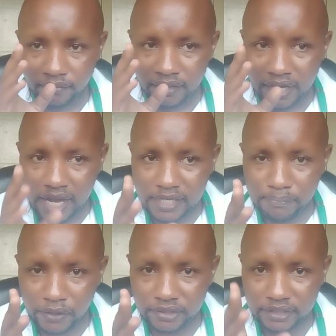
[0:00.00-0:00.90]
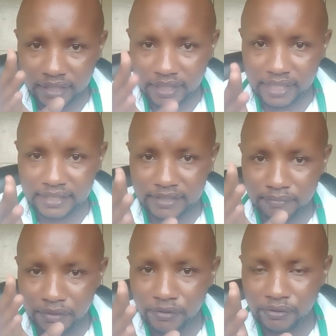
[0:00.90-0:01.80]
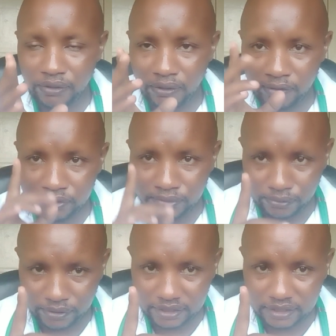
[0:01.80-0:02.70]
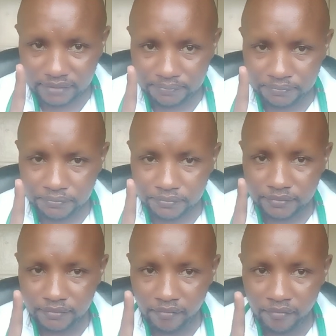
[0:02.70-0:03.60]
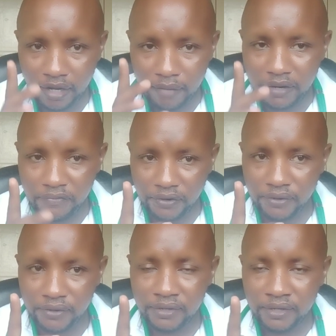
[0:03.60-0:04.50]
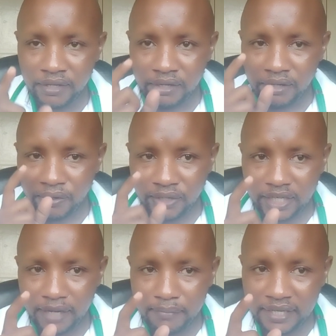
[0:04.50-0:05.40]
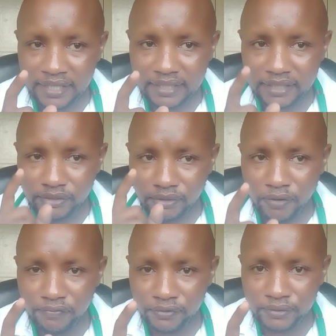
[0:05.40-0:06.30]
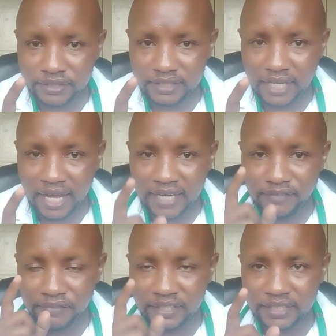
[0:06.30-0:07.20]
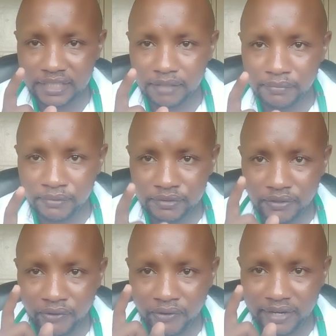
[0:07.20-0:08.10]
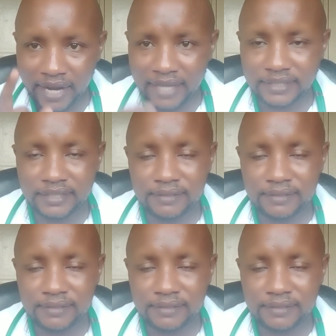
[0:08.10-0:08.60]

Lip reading: unpasteurized milk or juice. Number 4, contaminated raw fruits and vegetables or nuts.